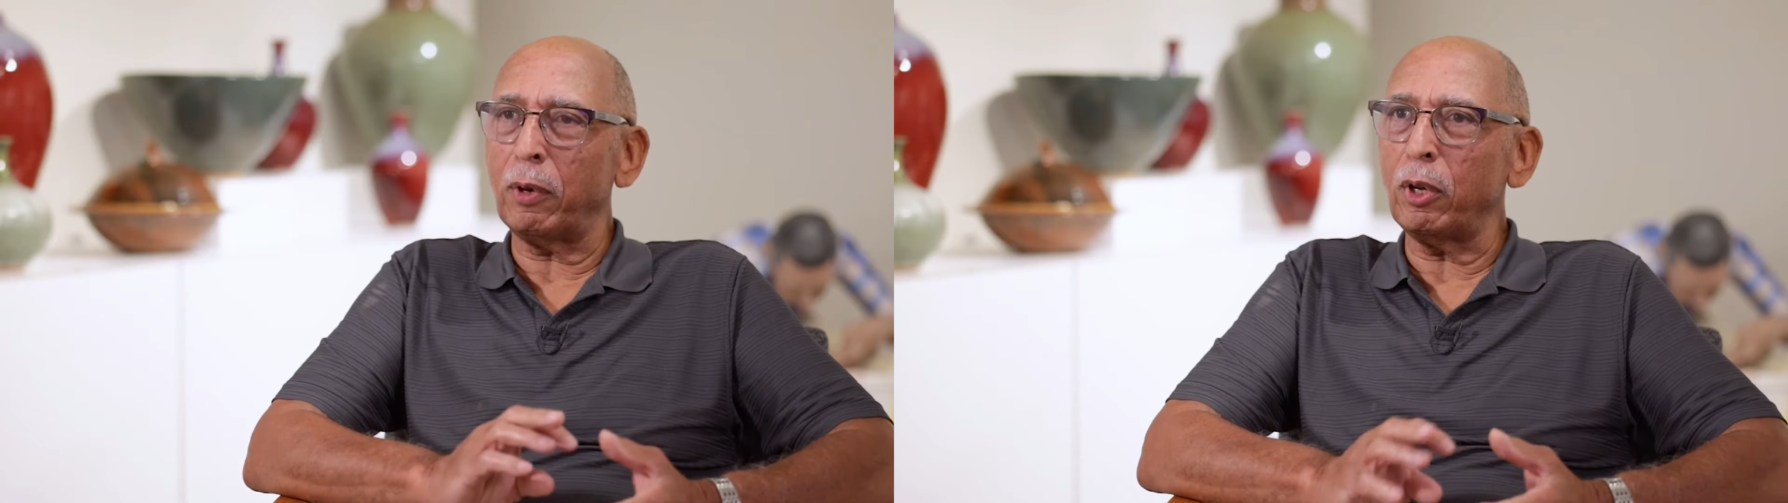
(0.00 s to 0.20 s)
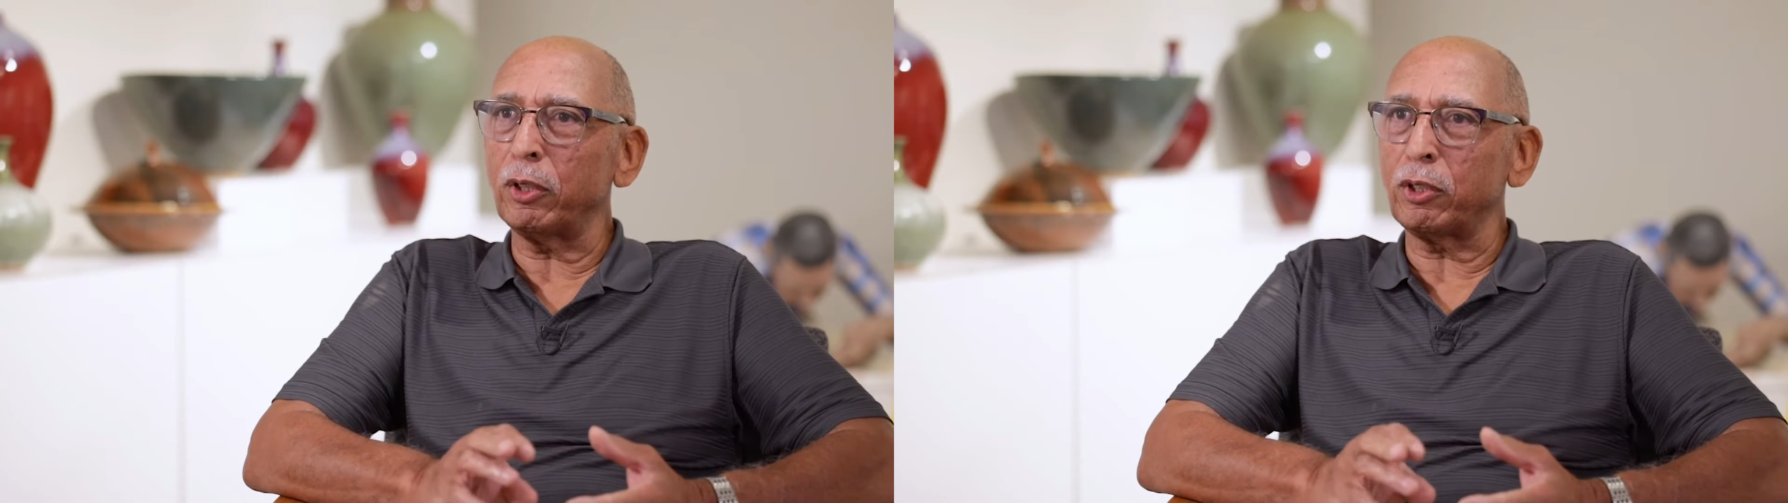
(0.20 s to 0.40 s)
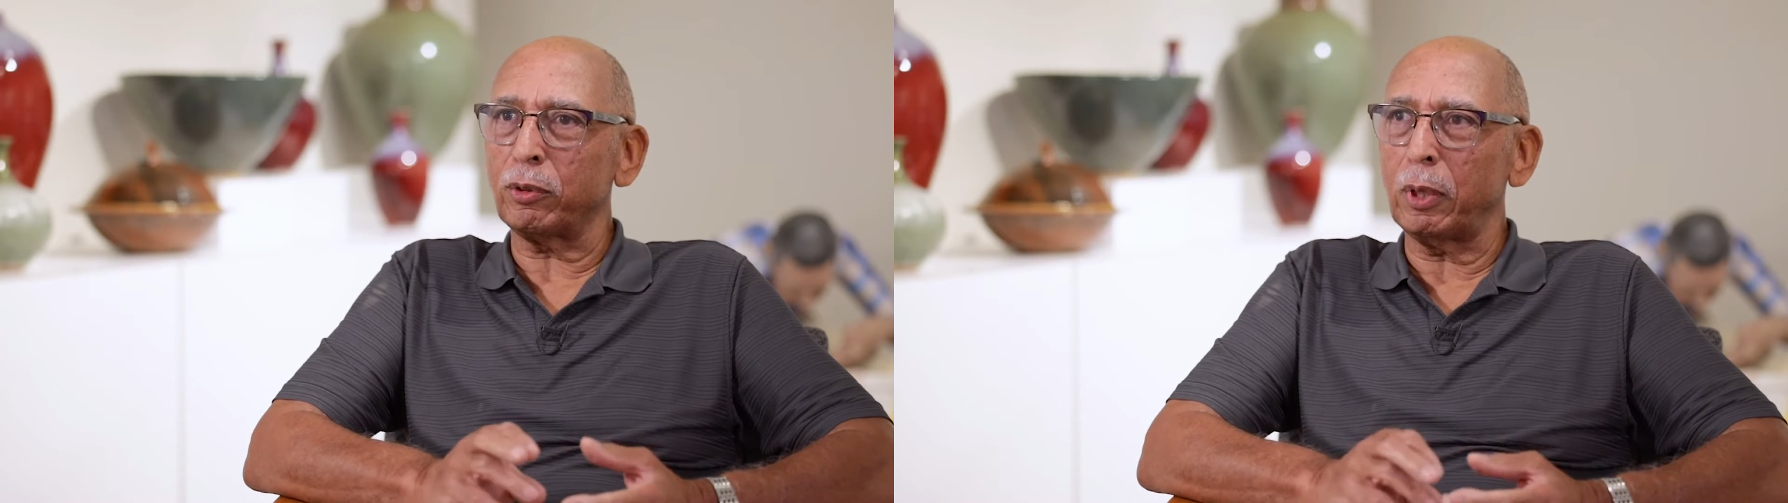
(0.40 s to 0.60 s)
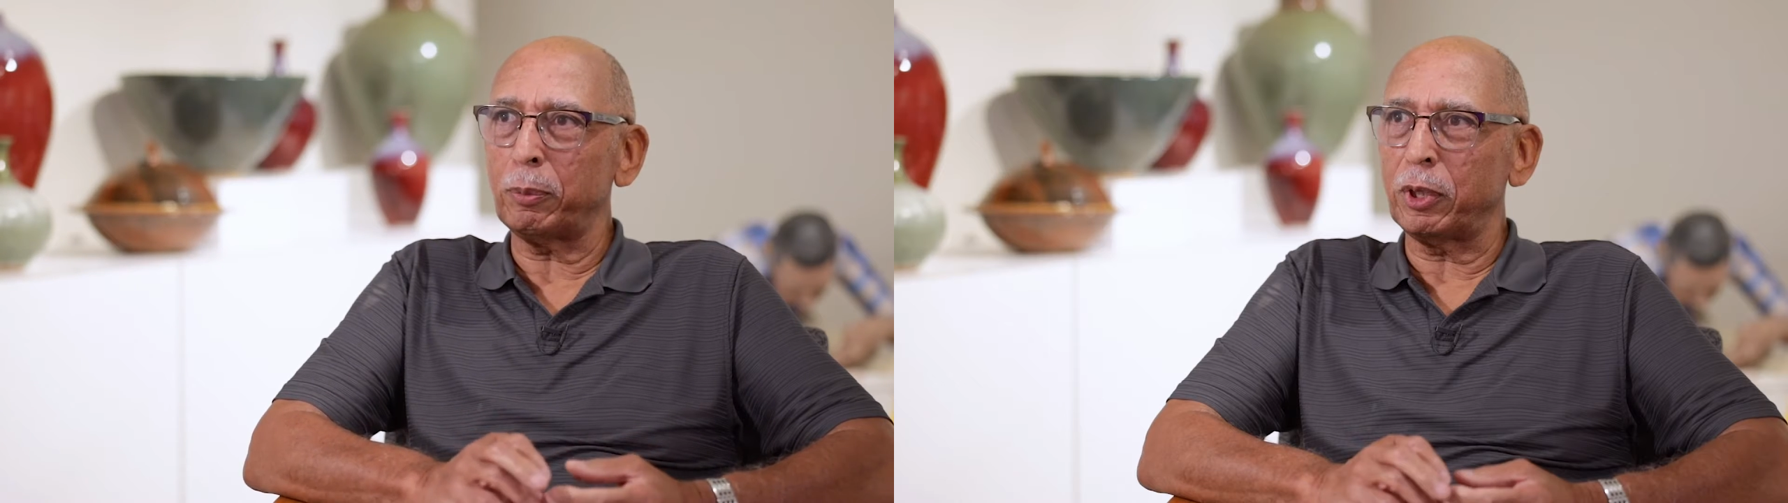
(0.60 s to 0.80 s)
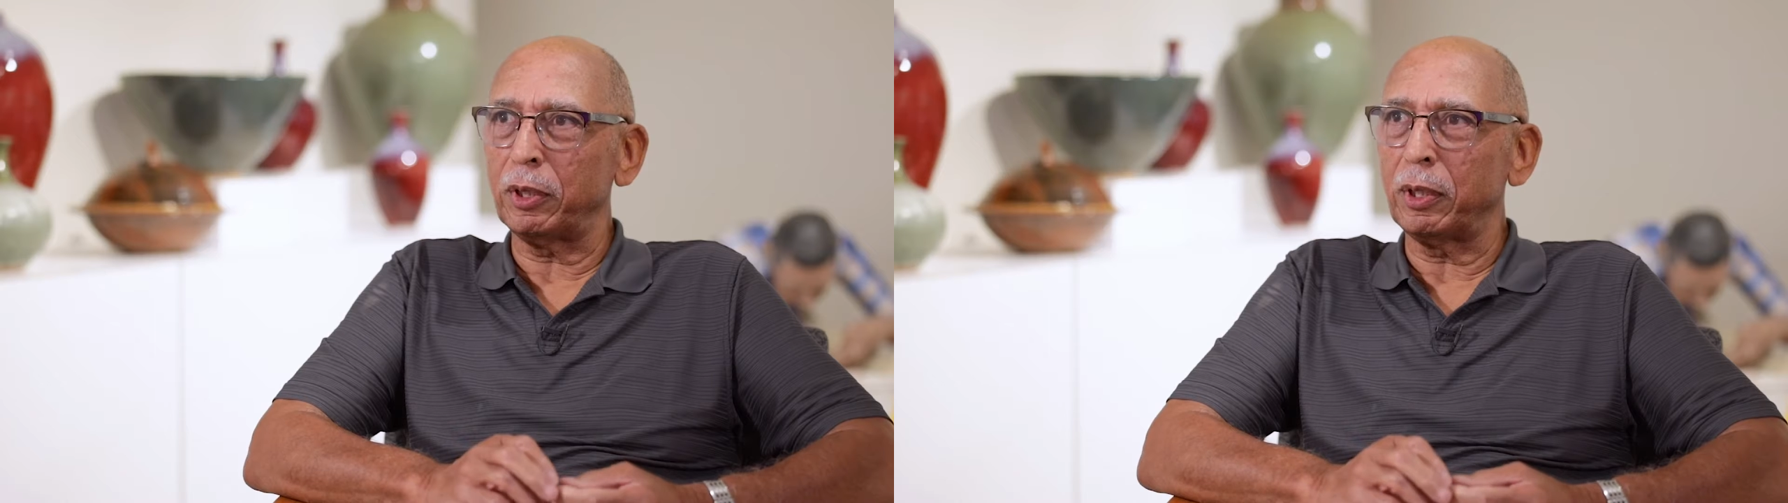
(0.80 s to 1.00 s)
all
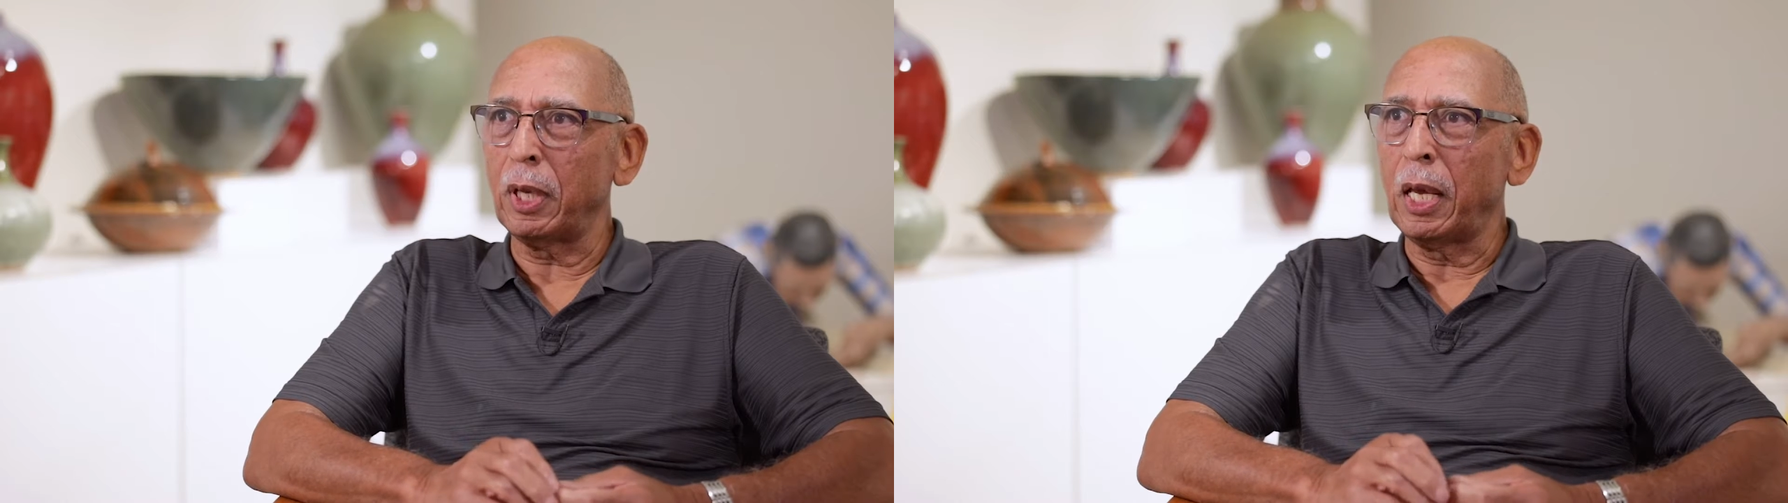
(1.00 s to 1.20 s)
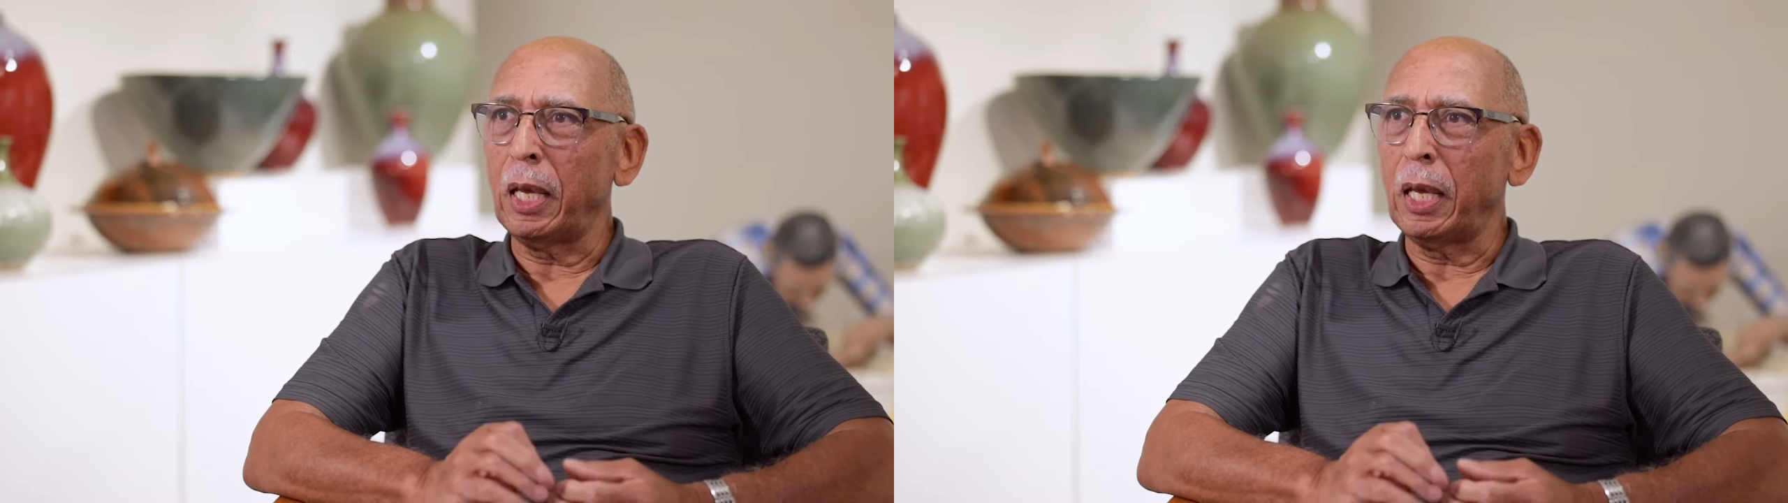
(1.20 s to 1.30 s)
descriptions.